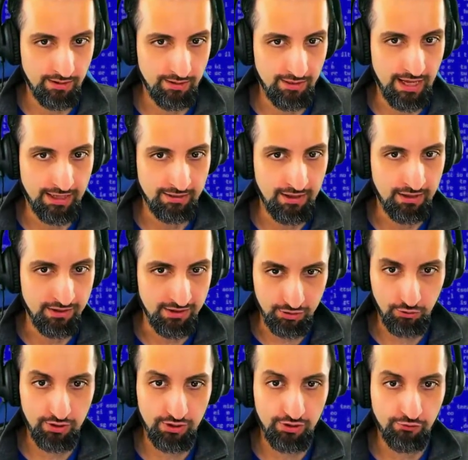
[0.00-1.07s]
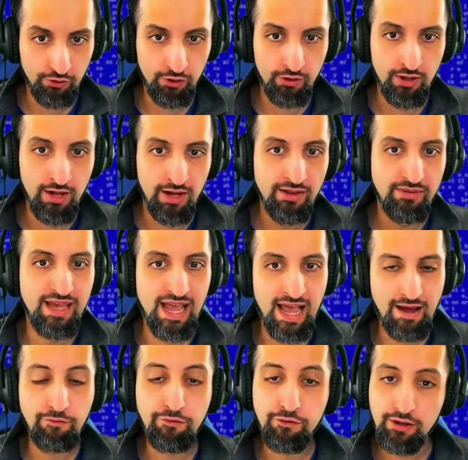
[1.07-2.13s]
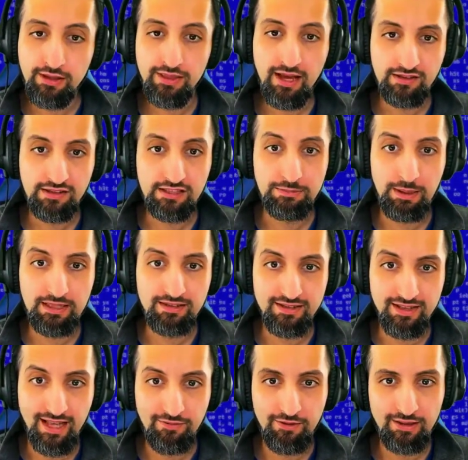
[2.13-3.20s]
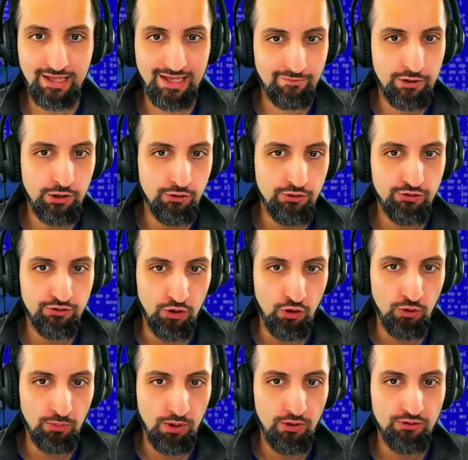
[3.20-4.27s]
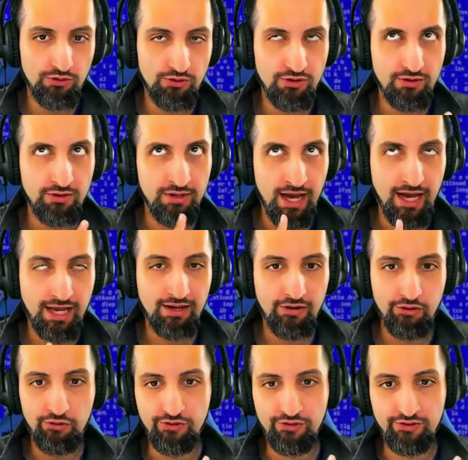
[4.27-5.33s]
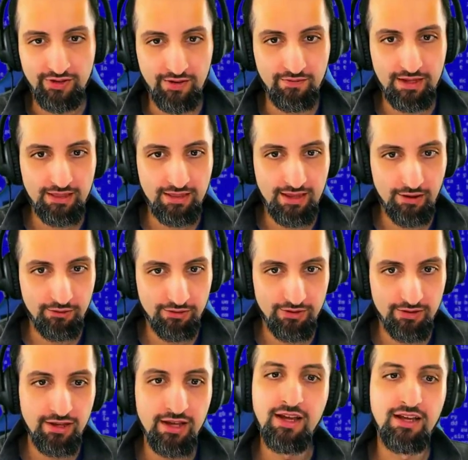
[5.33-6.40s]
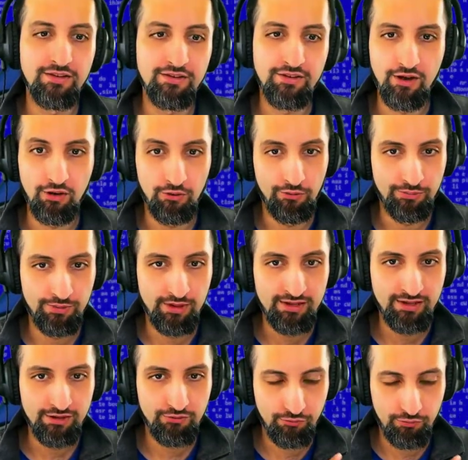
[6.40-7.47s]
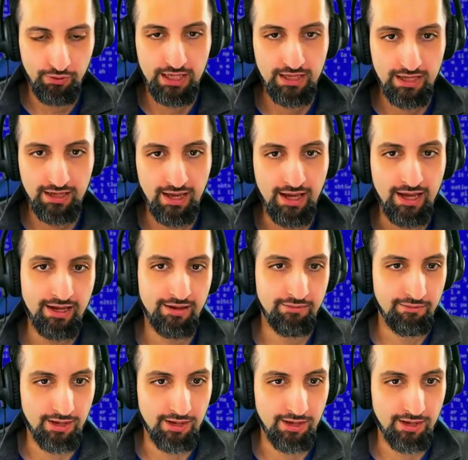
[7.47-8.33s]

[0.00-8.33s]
like their Discord is full. They have 30,000 spaces left and they've used almost 970,000. So this is really like